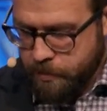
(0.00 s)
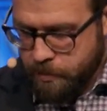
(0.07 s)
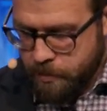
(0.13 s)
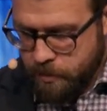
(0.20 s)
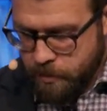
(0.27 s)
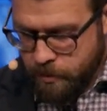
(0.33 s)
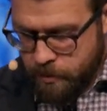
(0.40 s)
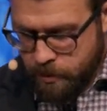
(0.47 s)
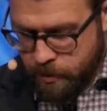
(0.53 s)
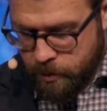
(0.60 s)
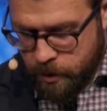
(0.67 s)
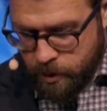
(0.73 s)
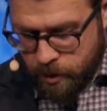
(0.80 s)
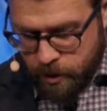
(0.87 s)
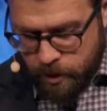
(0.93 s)

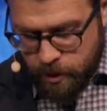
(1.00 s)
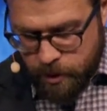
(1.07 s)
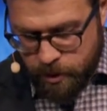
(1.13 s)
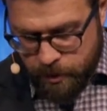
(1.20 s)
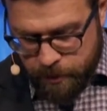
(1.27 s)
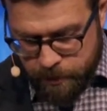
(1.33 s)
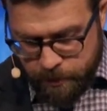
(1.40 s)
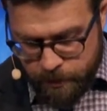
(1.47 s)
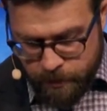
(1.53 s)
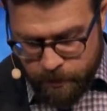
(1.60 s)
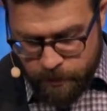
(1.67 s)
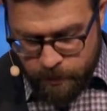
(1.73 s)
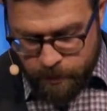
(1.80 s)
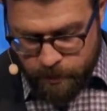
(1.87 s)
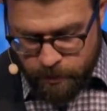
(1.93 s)

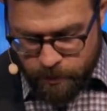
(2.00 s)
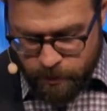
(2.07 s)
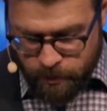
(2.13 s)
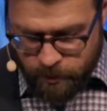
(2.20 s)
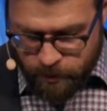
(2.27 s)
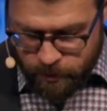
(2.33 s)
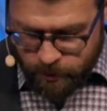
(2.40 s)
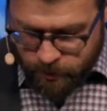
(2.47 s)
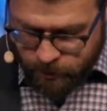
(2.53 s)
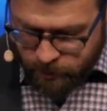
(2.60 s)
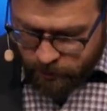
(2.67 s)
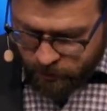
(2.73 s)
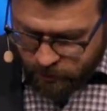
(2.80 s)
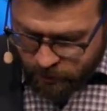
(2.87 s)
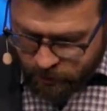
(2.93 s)

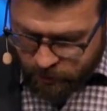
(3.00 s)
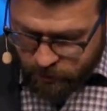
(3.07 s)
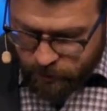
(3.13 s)
Nobody speaks.